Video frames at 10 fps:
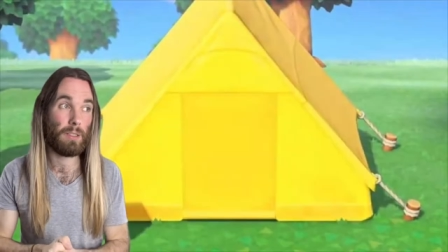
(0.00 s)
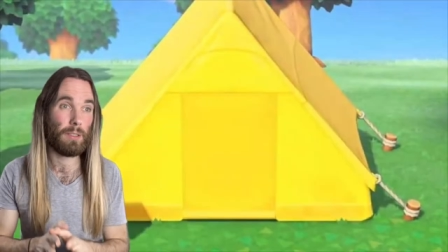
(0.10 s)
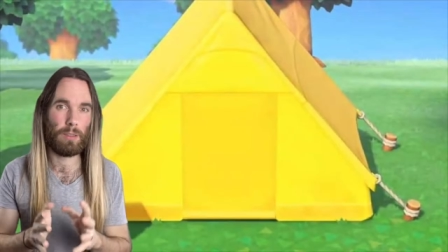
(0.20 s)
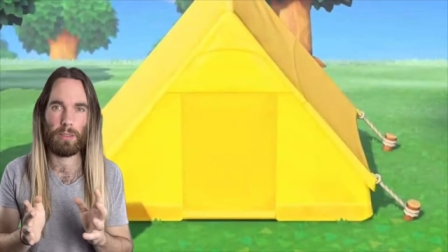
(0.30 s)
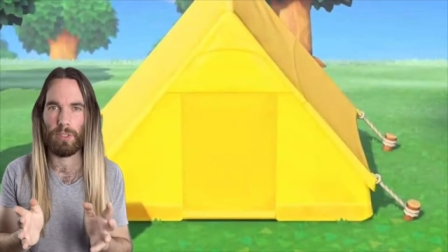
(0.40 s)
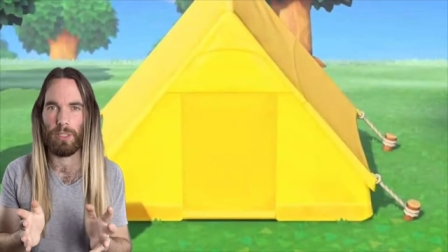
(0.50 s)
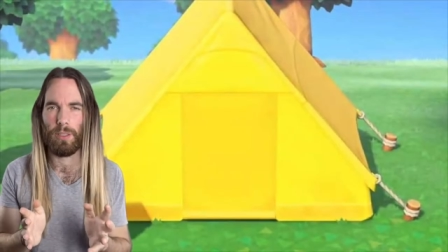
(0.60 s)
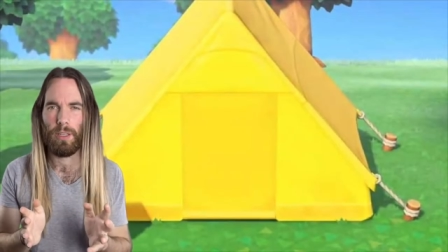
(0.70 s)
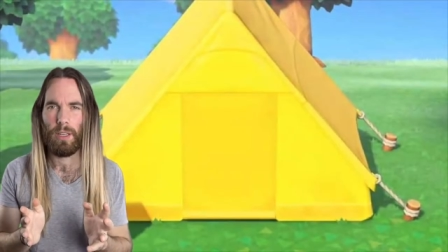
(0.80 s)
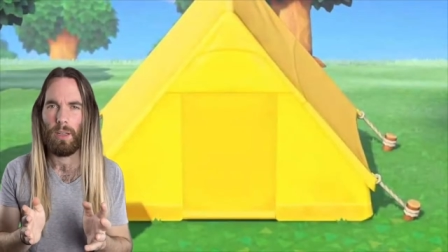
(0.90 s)
to live in.
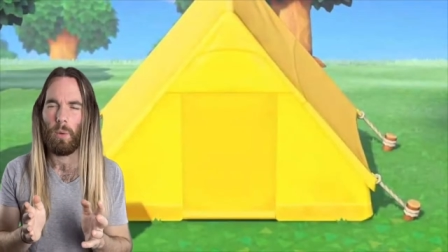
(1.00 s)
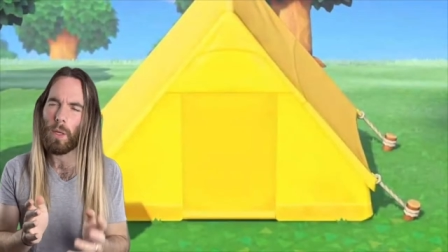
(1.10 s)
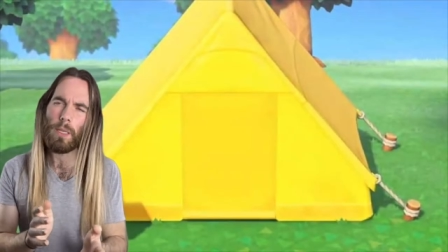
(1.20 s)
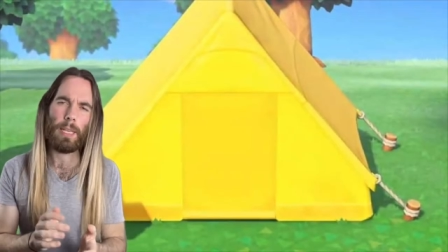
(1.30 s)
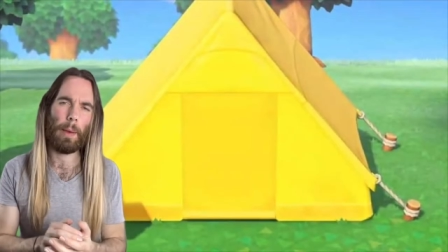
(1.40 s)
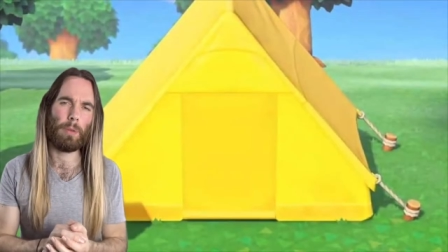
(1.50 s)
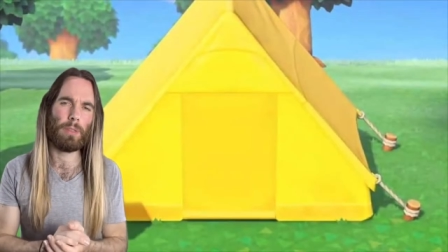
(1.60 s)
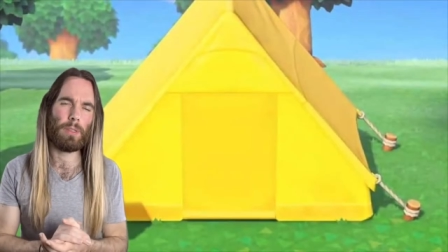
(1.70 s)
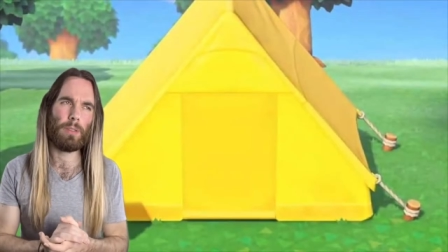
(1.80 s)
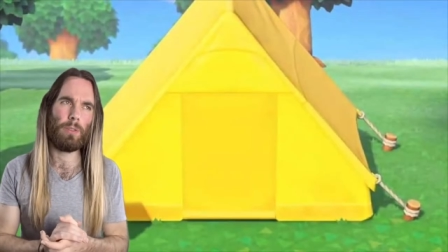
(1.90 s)
When this
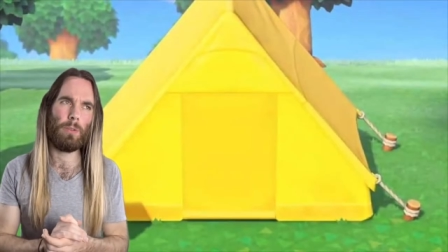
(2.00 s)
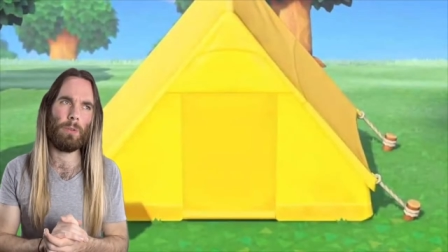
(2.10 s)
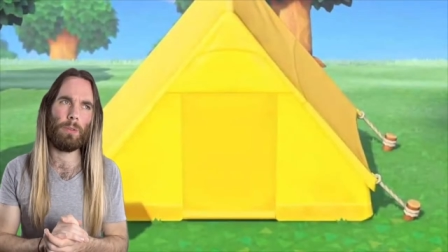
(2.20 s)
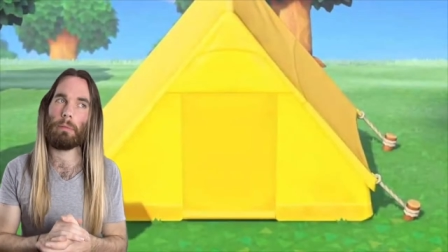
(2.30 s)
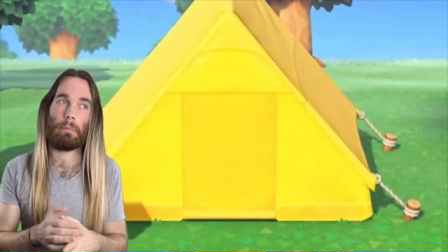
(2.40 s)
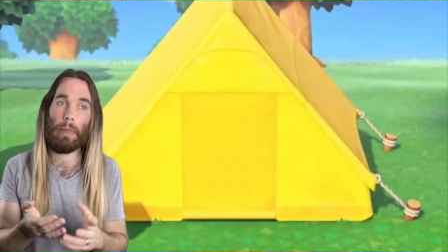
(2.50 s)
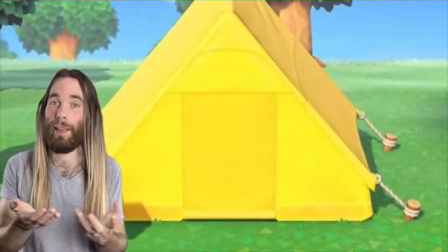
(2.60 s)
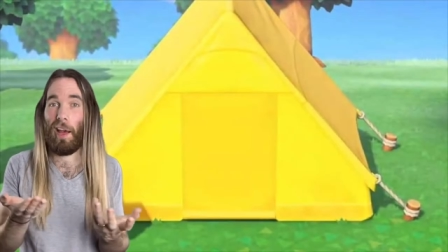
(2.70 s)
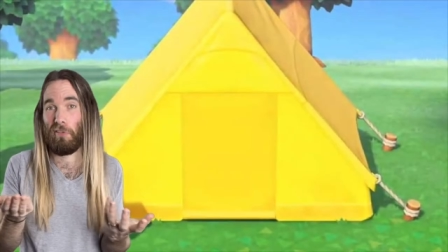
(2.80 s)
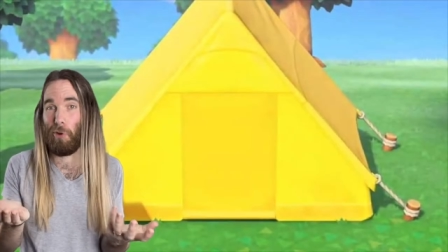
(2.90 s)
happens, you
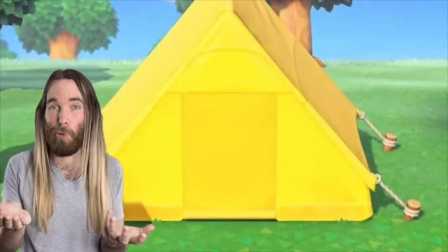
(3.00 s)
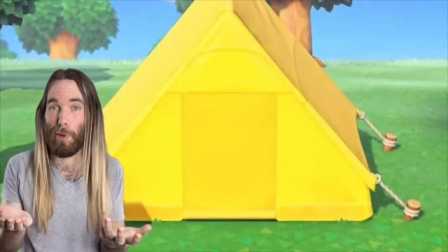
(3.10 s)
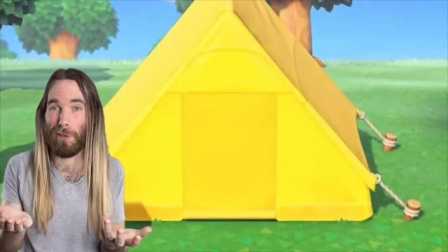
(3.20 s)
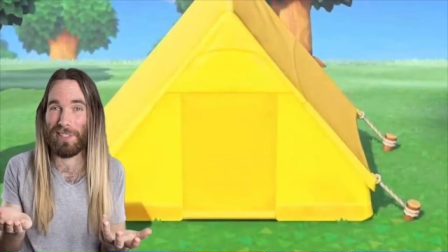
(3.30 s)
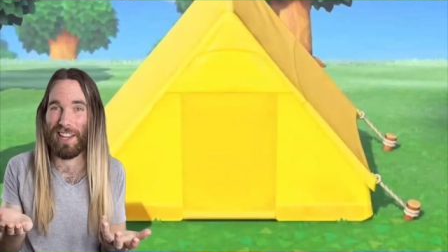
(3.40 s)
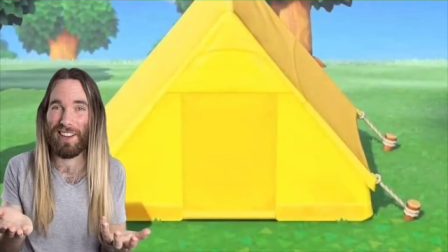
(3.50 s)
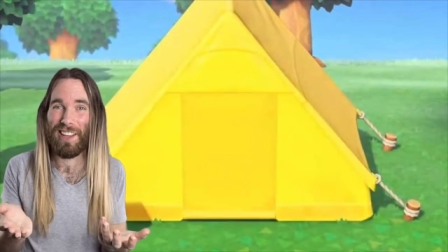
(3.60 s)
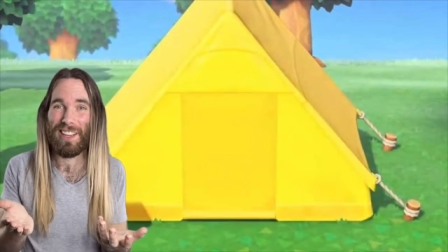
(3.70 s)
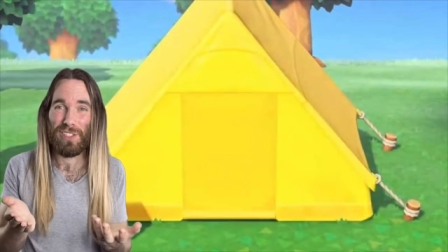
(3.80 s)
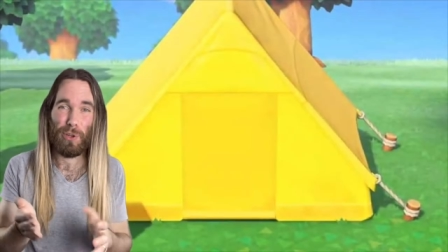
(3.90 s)
have no bells yet,
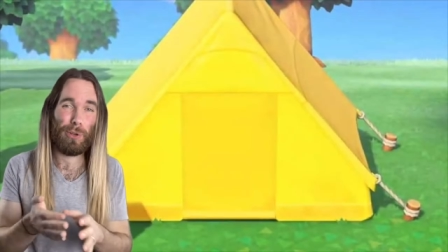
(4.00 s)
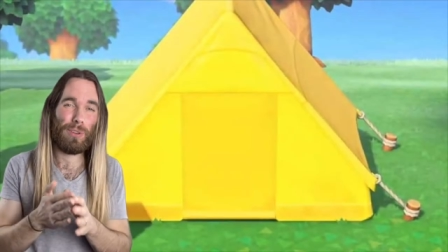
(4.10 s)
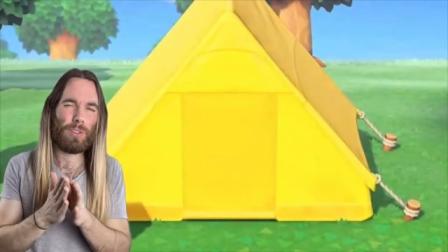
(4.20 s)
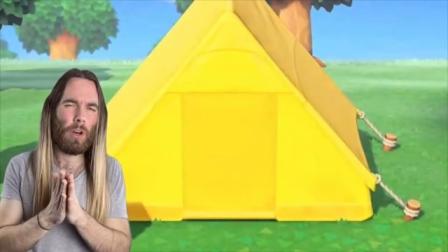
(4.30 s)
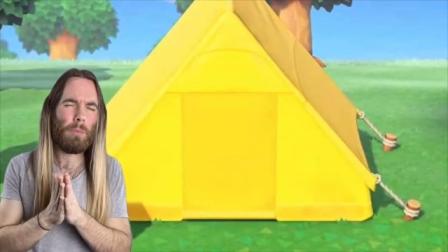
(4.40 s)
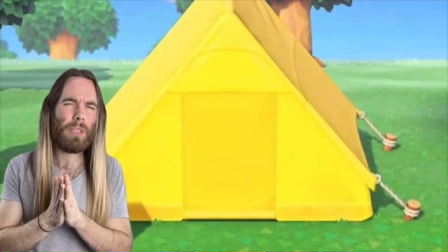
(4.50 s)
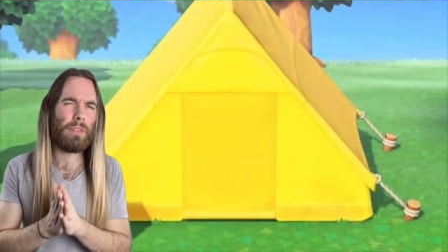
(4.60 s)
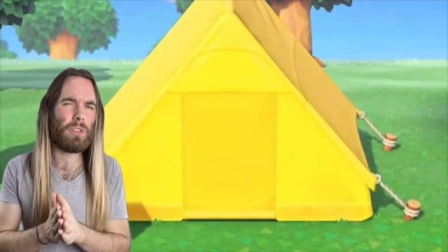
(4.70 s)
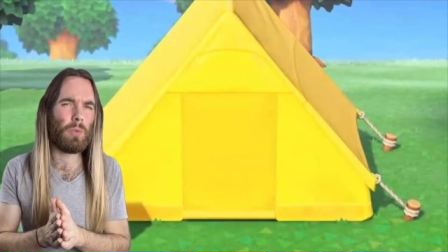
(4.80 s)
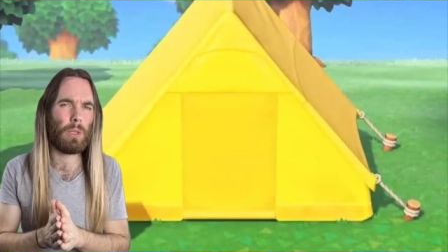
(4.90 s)
so Tom
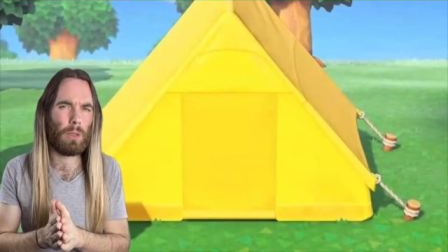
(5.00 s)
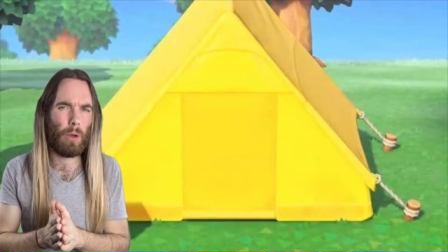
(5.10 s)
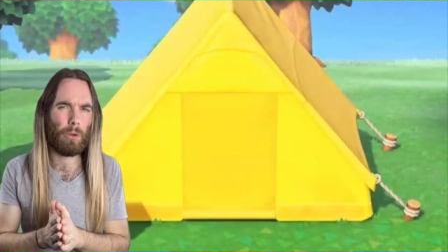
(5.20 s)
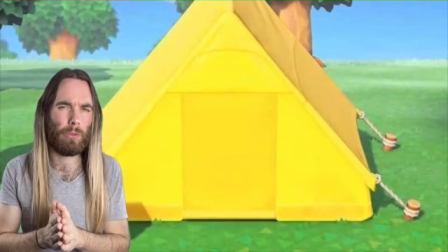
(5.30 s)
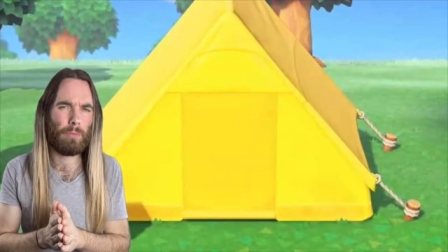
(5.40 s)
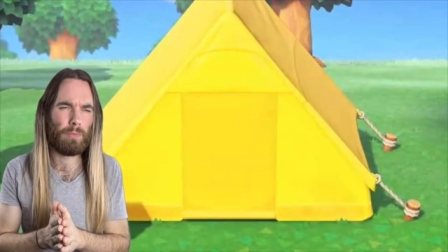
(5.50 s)
gives you a loan.